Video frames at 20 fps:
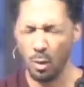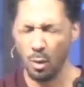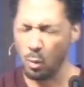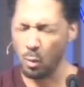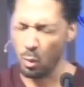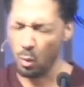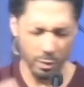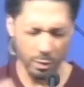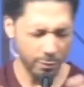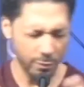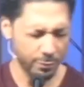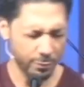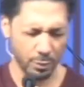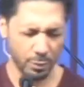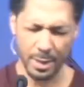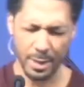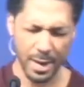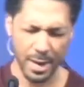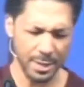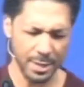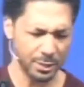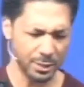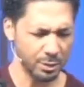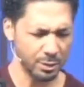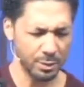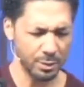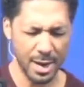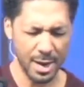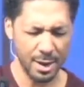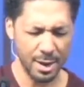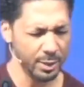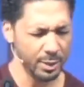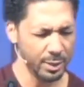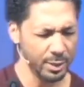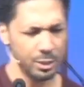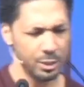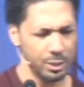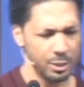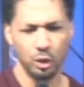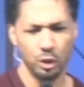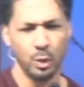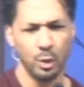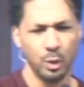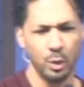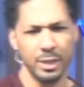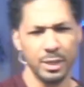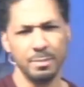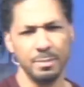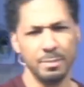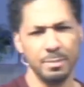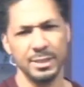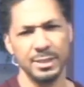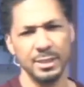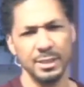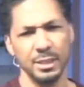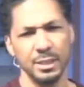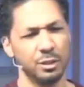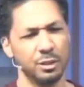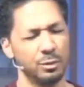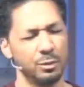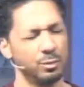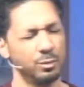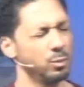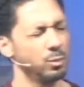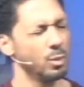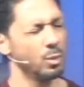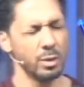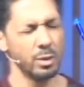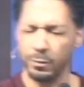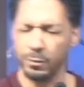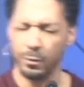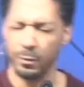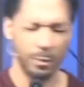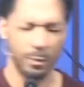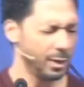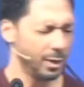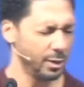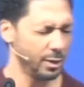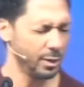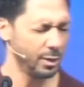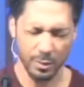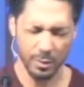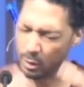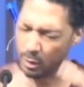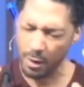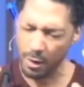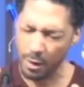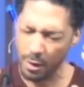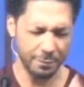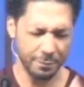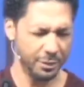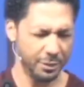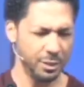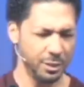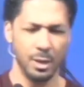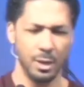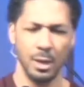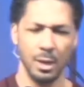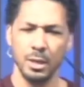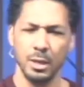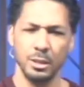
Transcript: Wonderful pastor. I really enjoyed his message. Wonderful. Love to